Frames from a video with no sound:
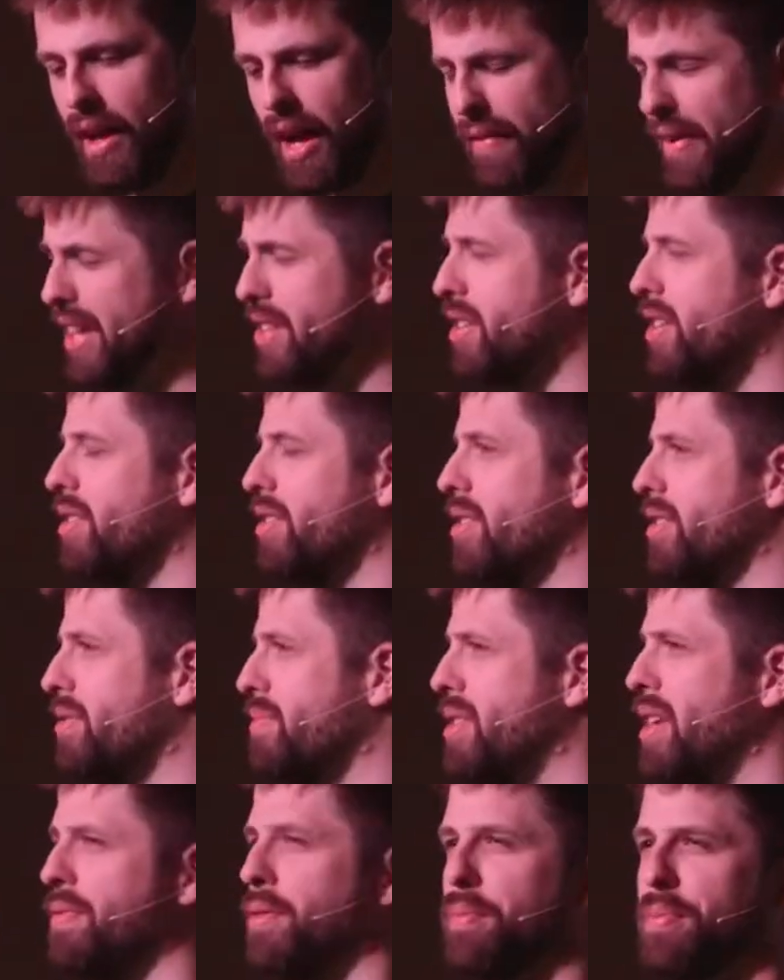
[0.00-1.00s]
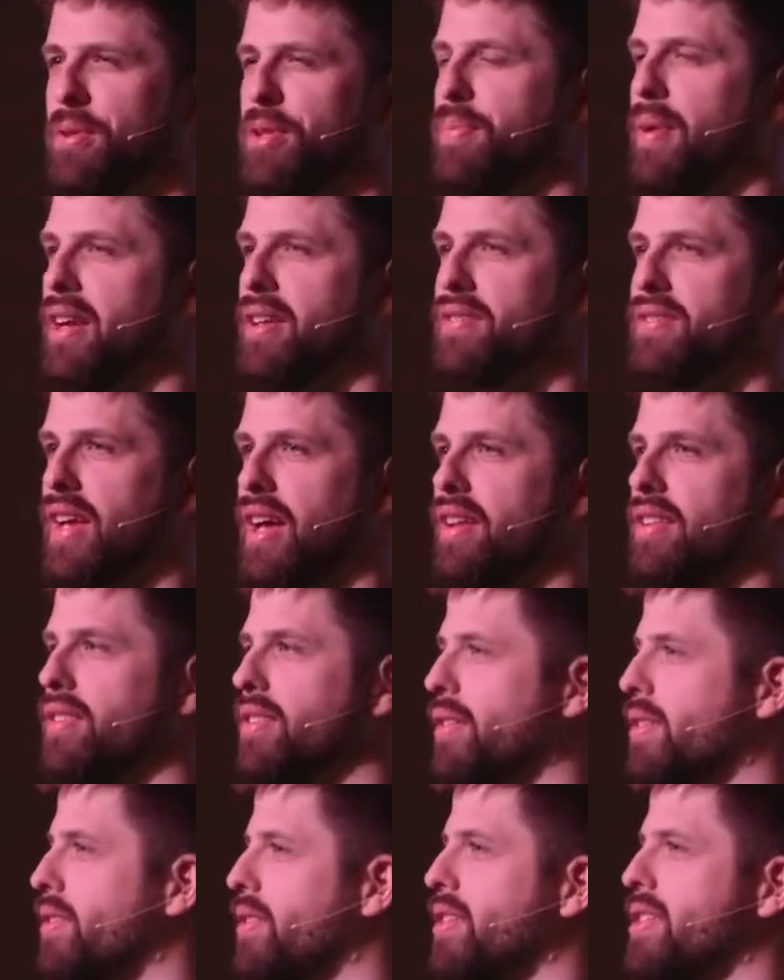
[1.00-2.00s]
I've actually heard different perspectives on
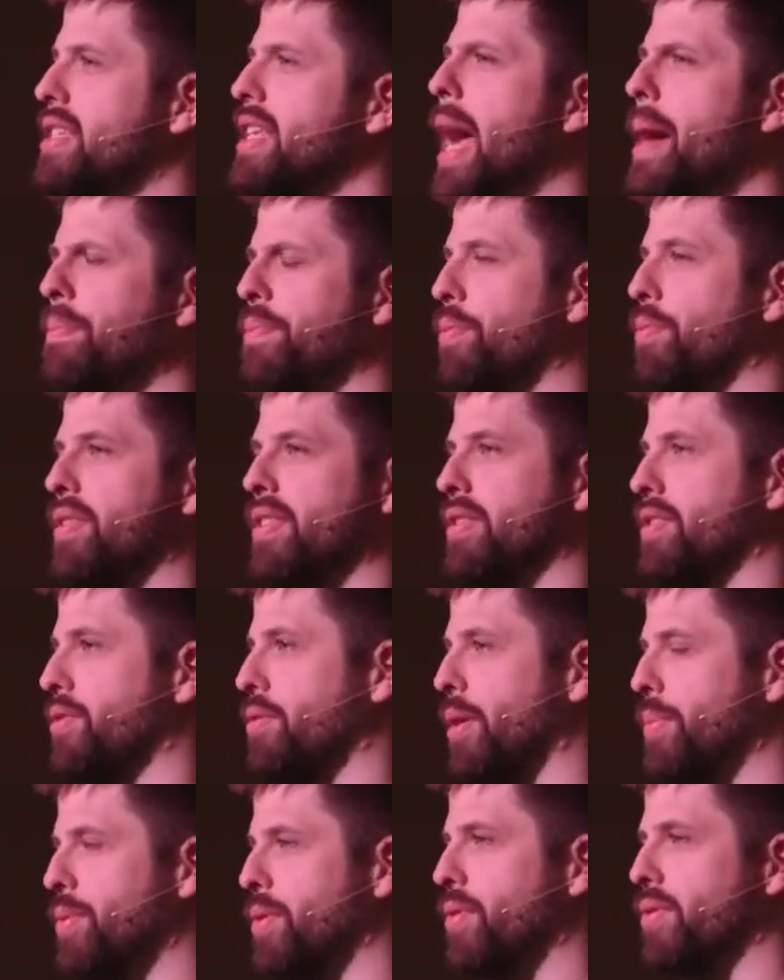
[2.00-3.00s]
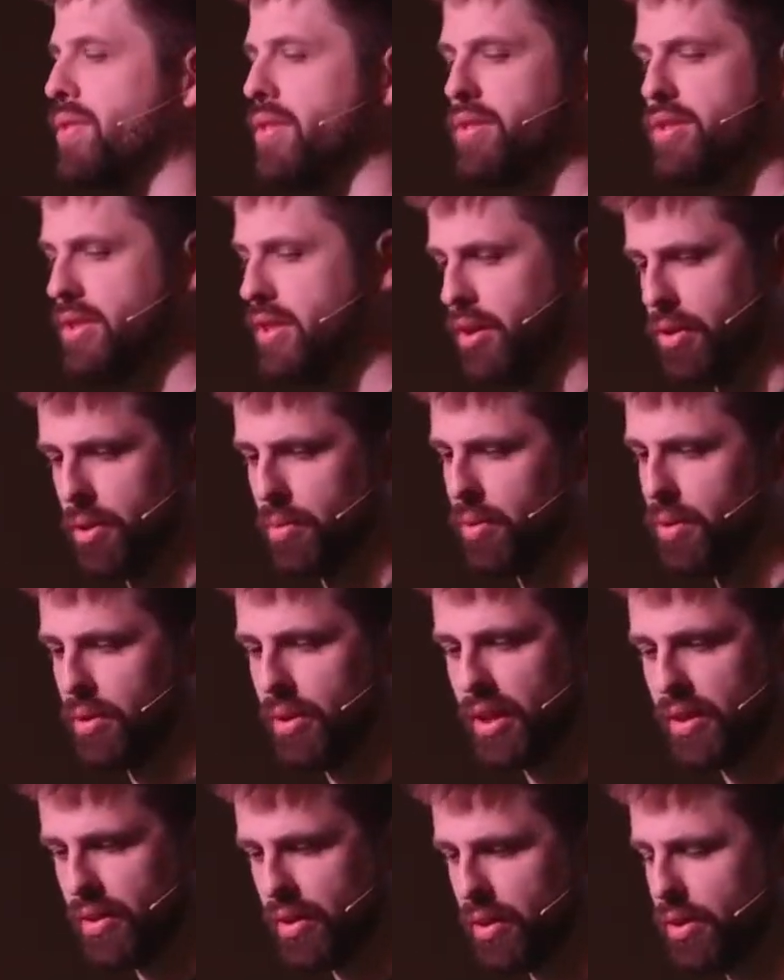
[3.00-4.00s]
it. The depth within scripture is
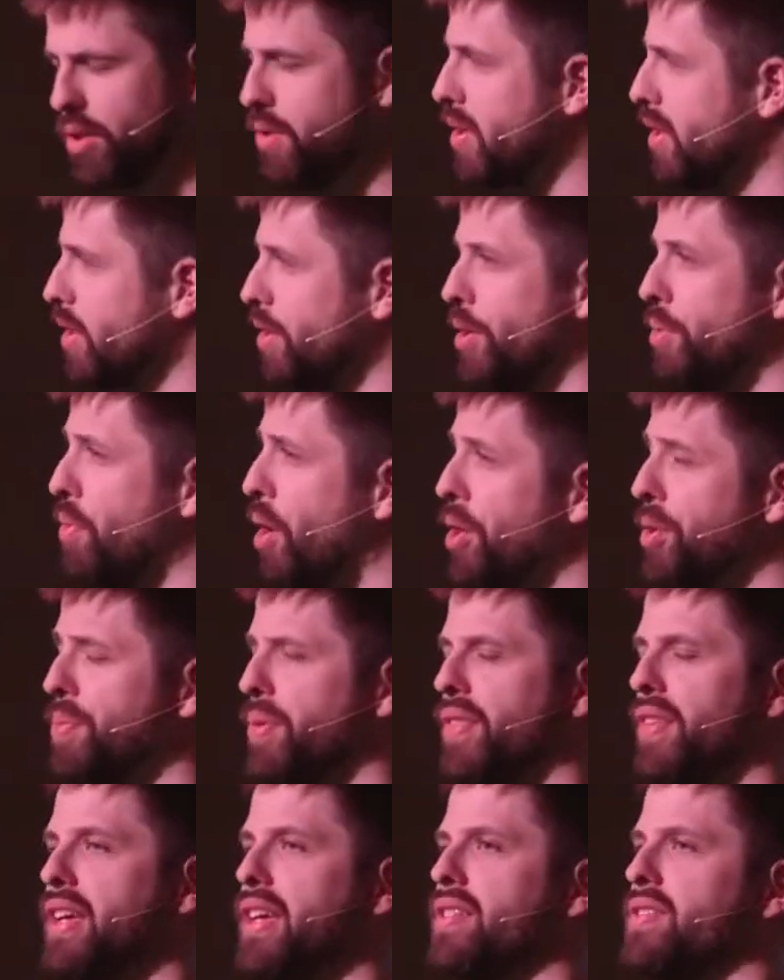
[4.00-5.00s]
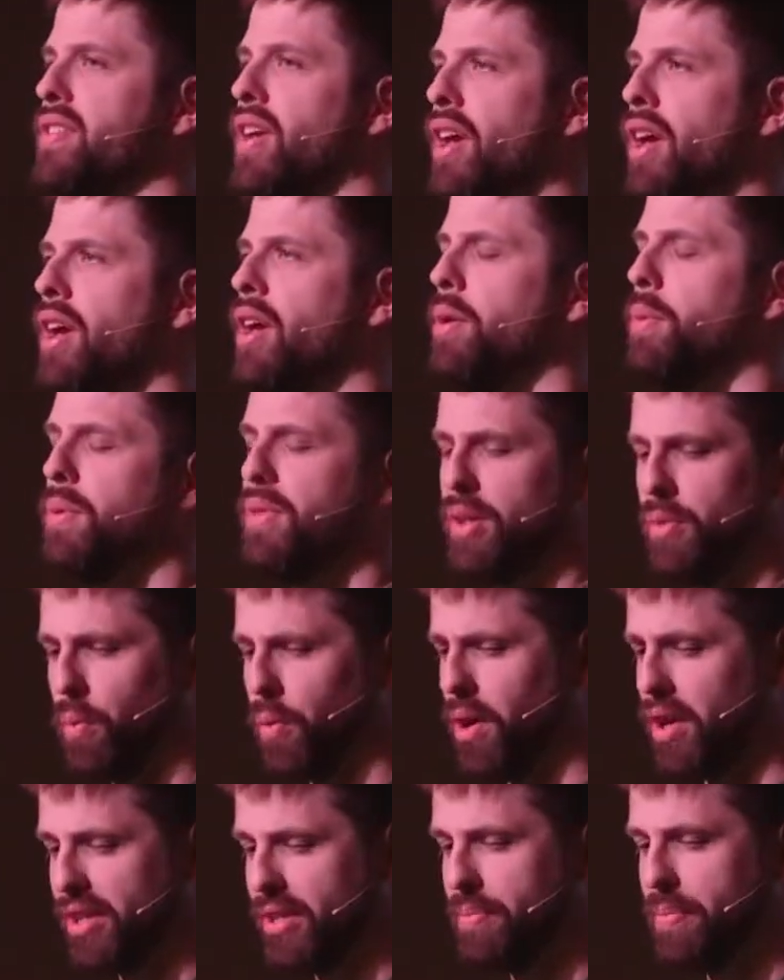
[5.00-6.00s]
considerable. You can learn multiple things
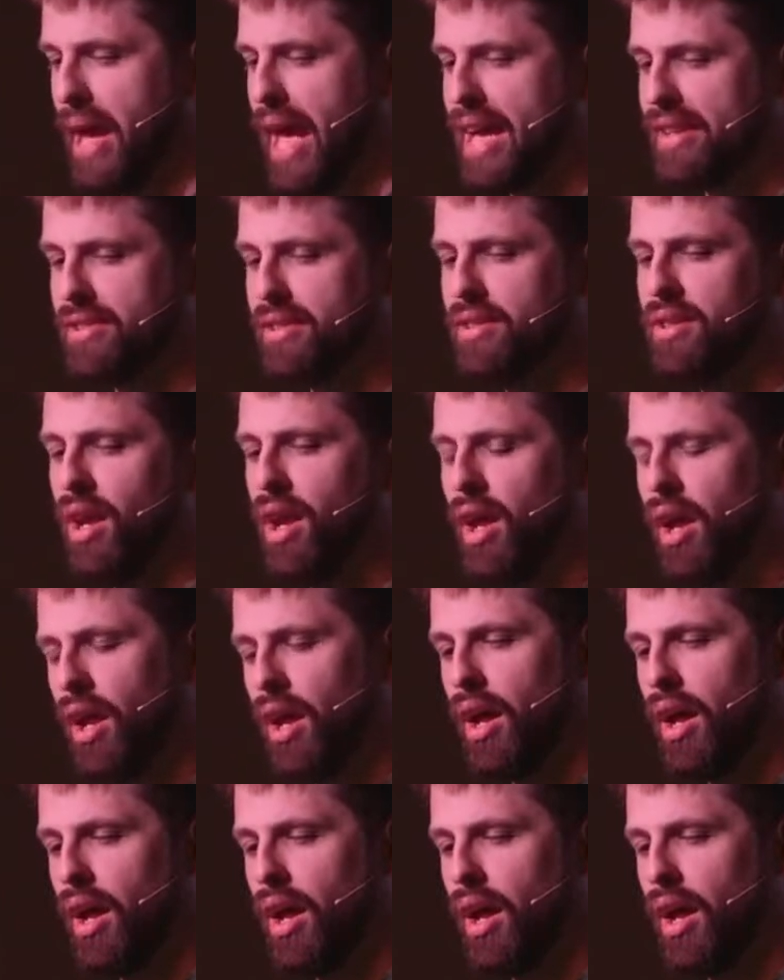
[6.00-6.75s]
within one passage.